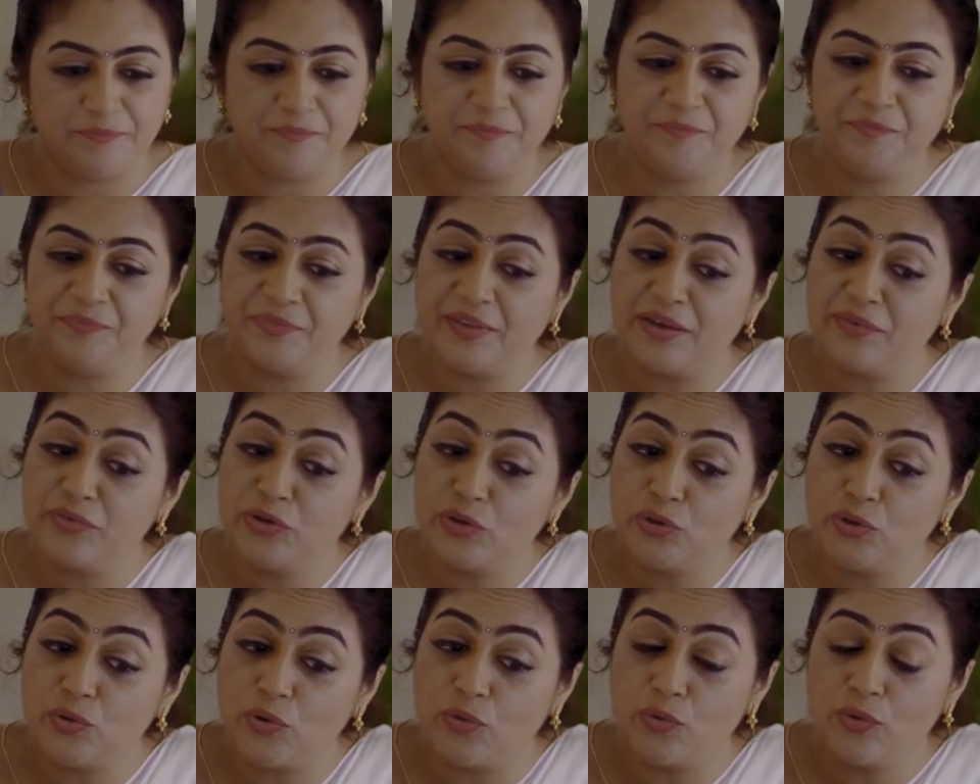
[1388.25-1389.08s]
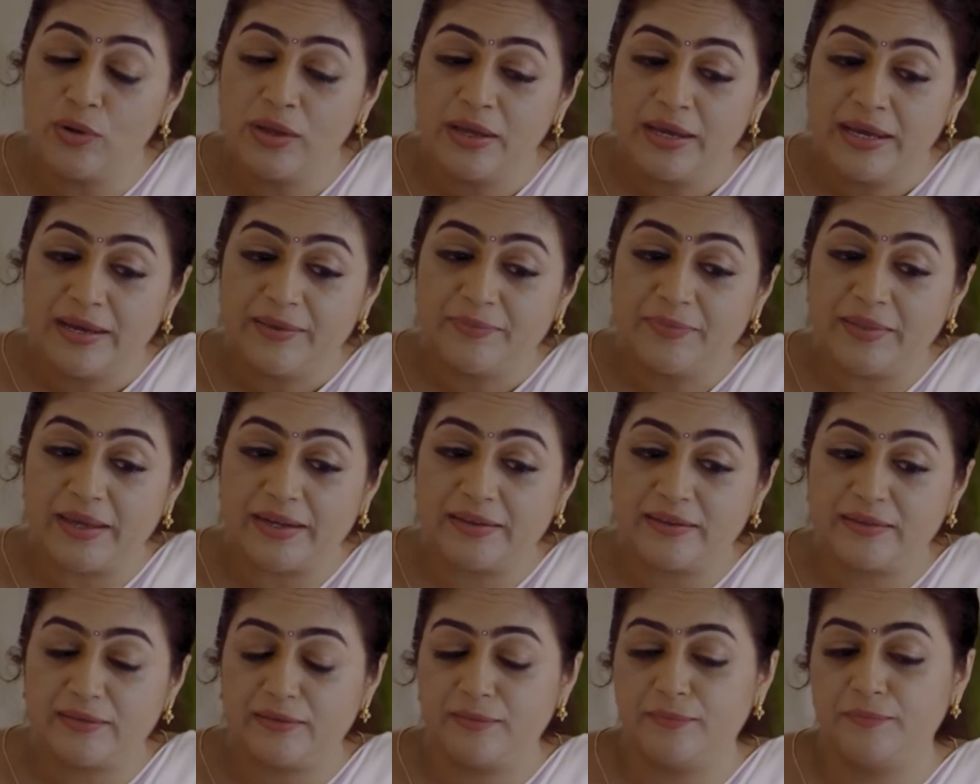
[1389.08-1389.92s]
Now you know
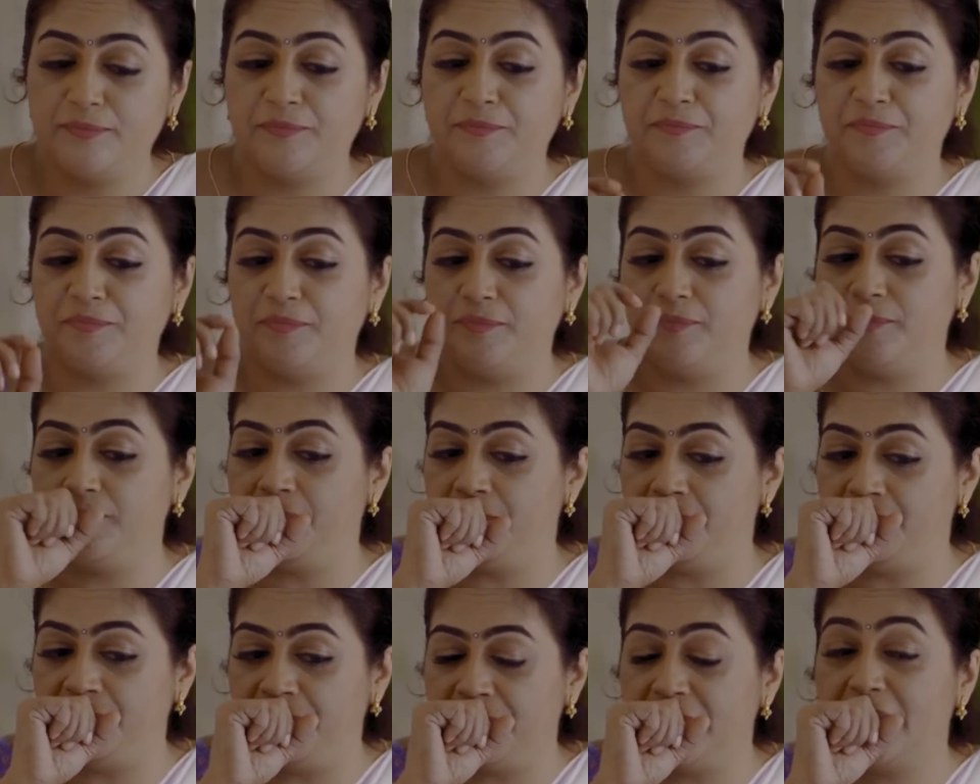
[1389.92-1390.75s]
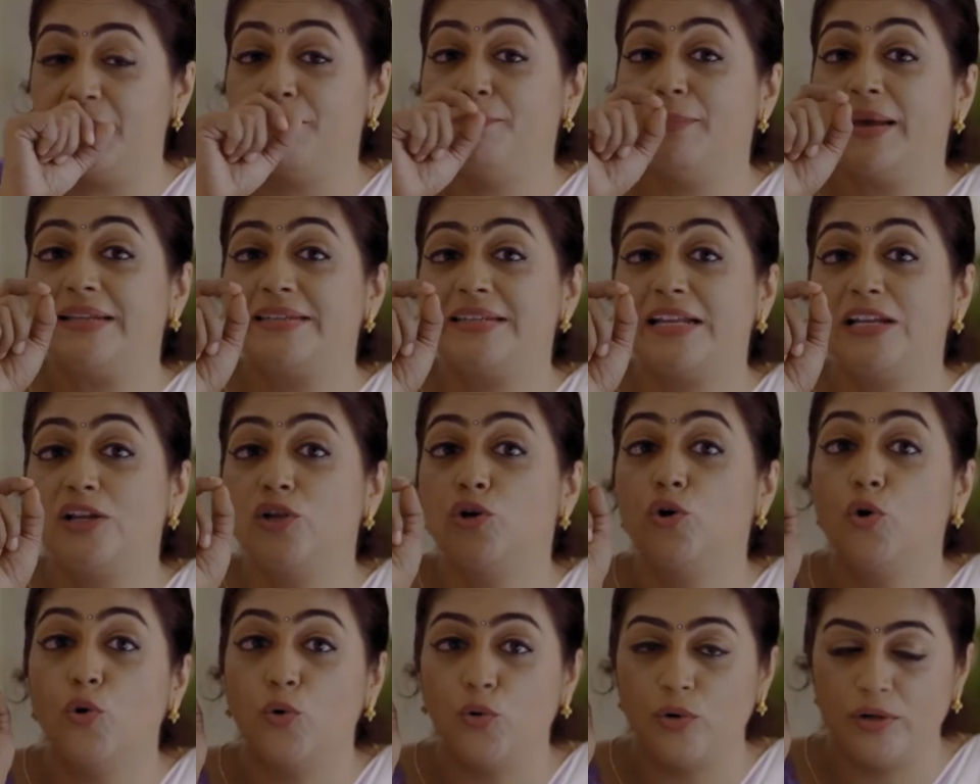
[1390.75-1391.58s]
that the metal
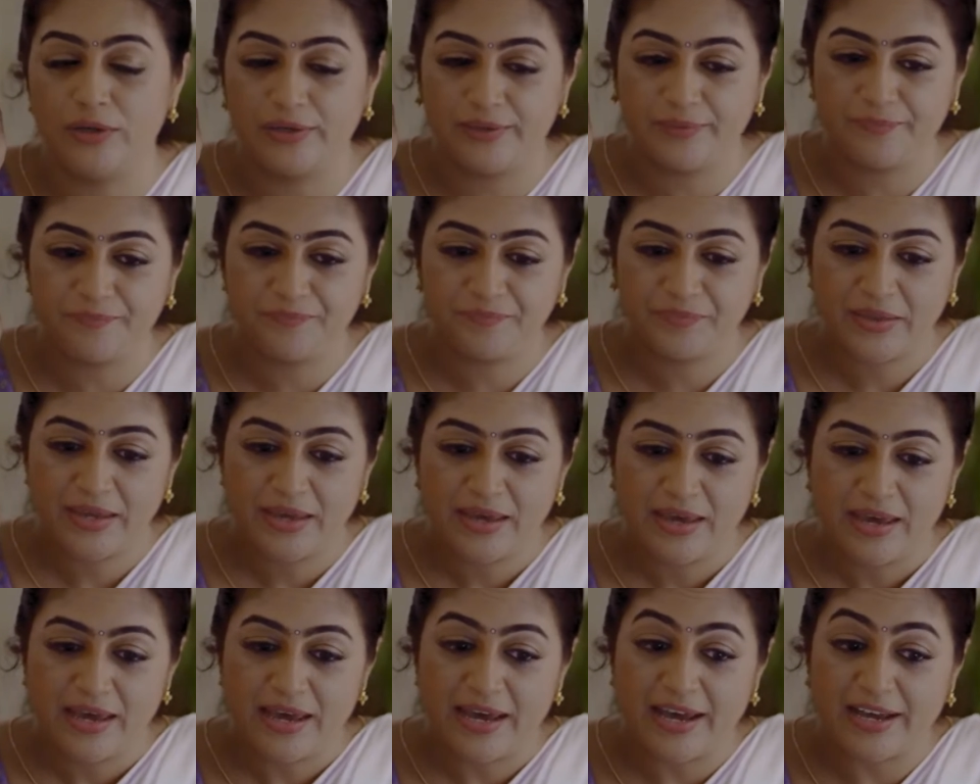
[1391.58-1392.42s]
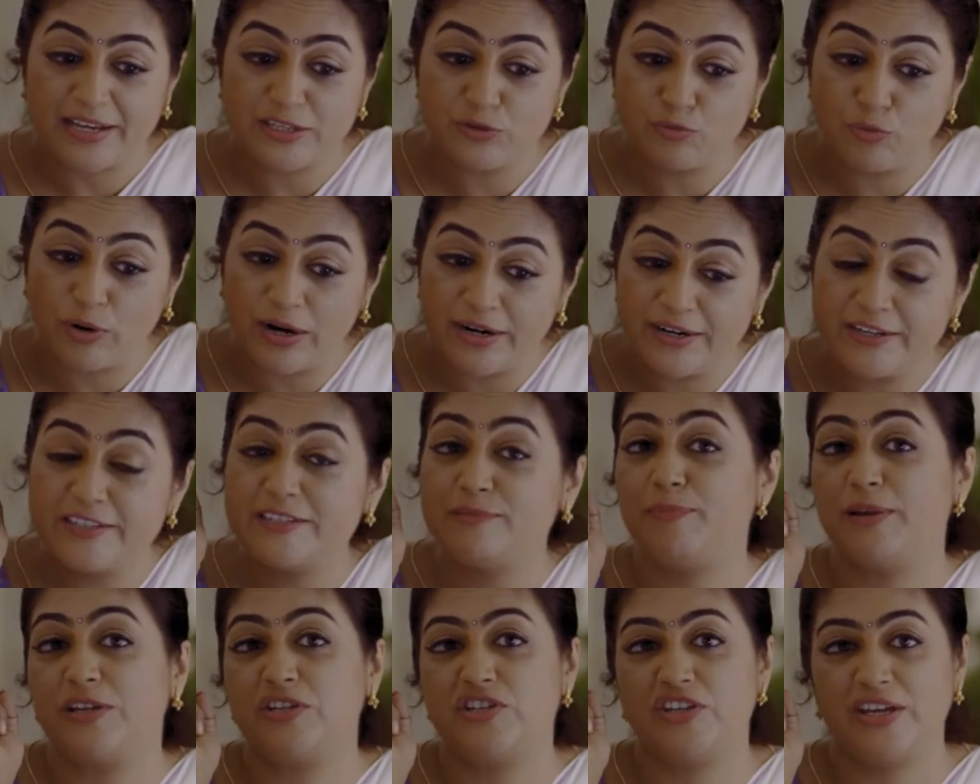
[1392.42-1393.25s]
gold has one
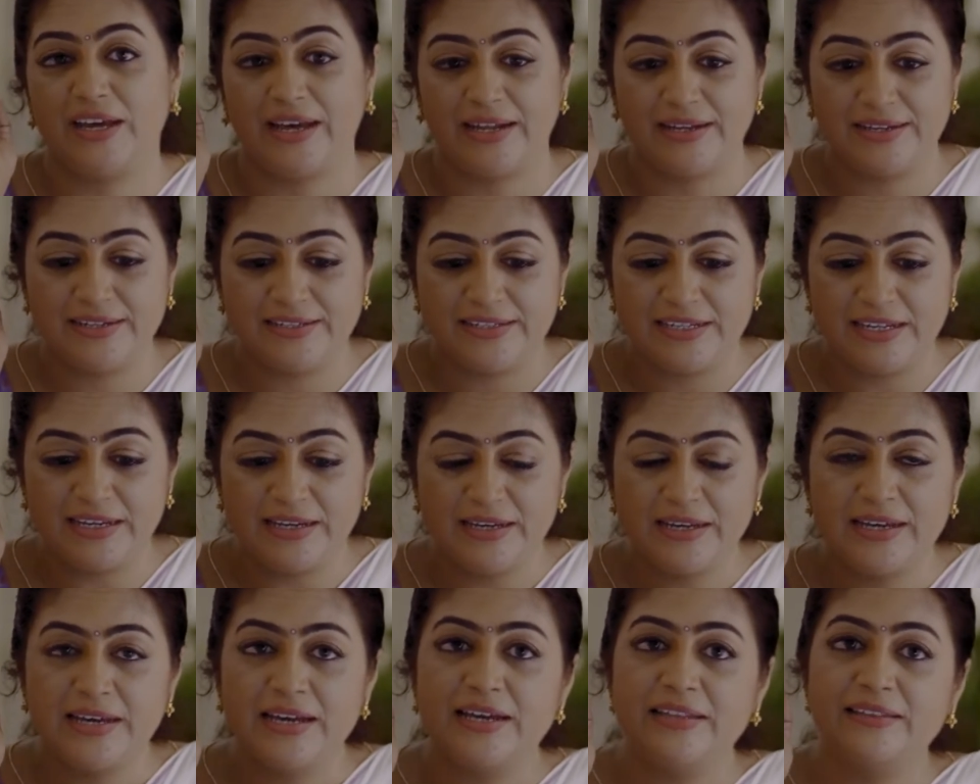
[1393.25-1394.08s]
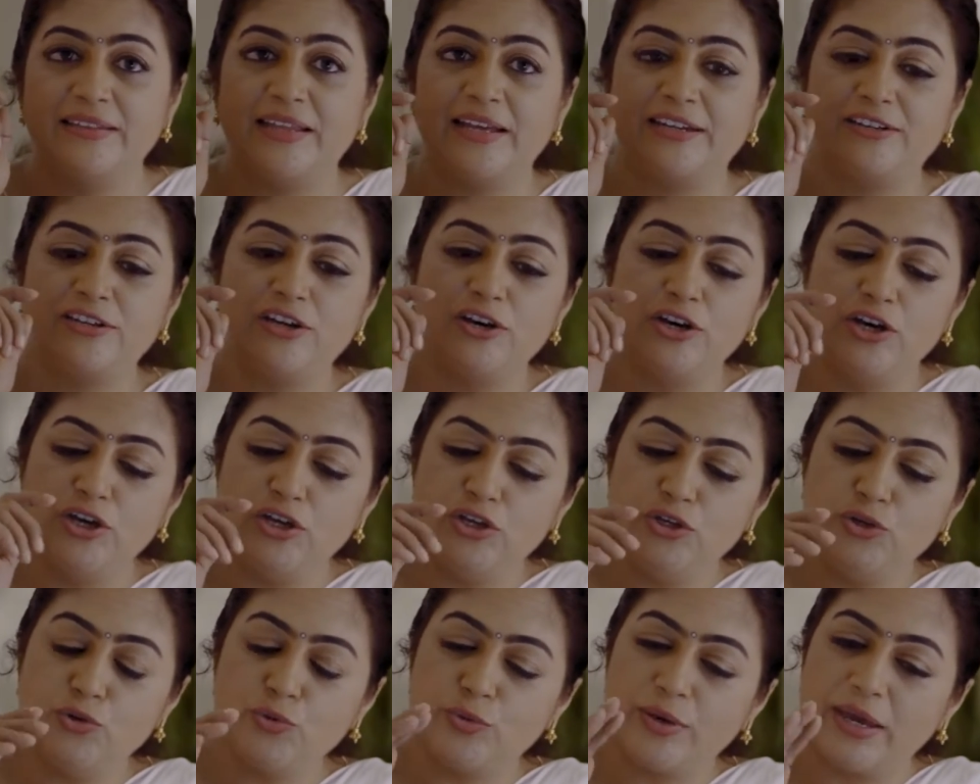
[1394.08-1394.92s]
speciality, that
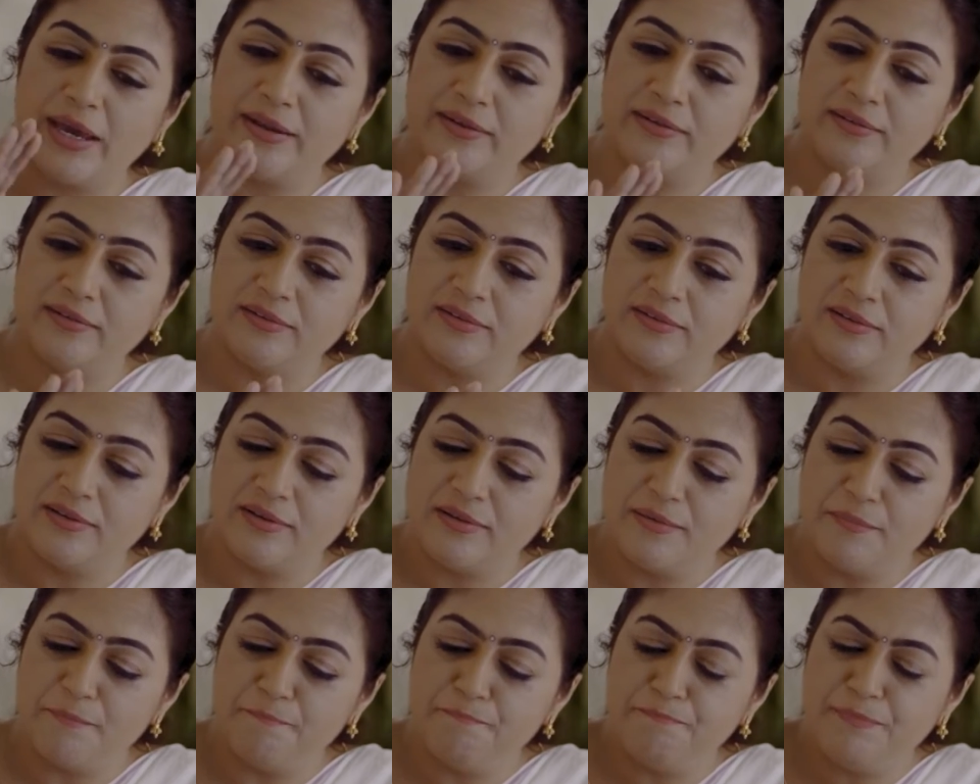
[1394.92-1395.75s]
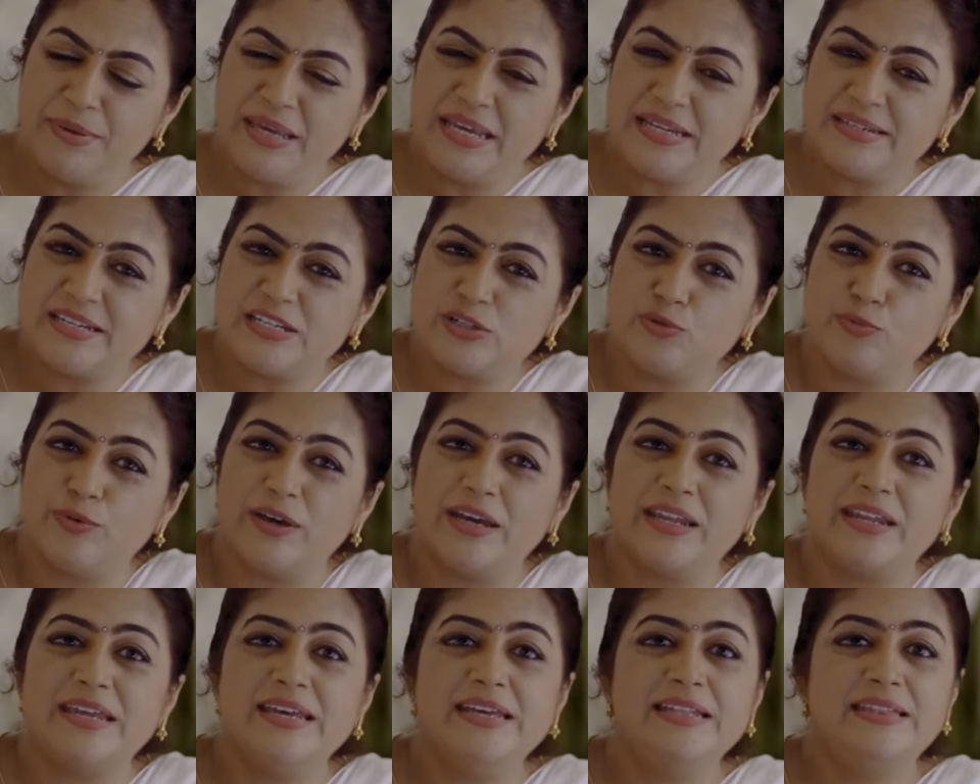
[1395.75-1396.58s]
you can beat it
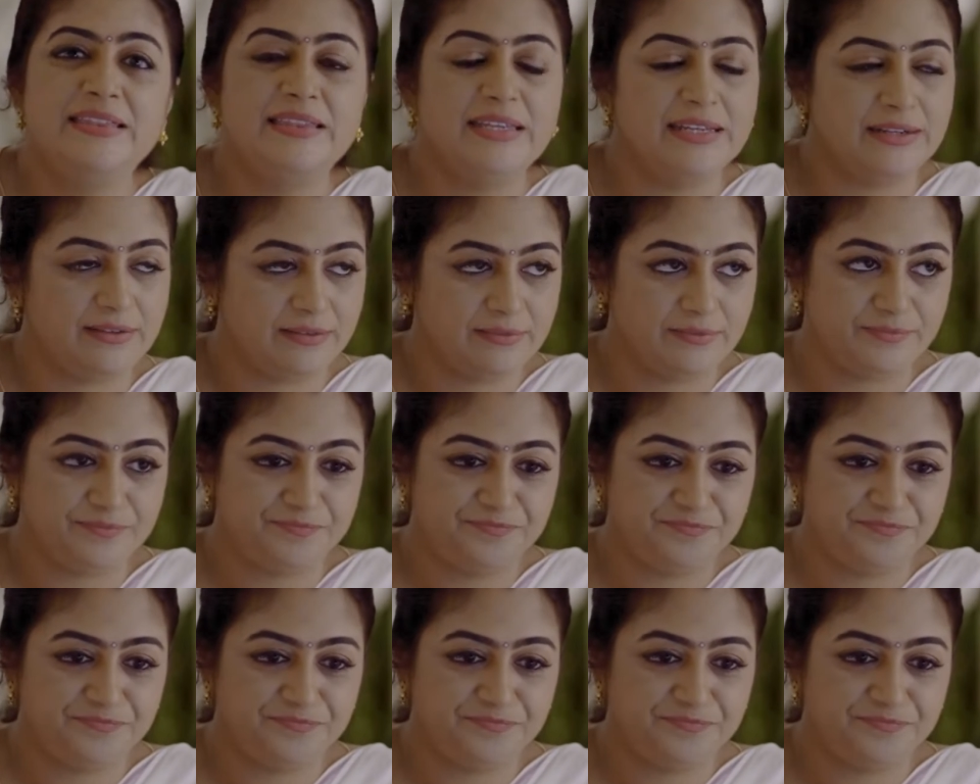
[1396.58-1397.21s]
very thin.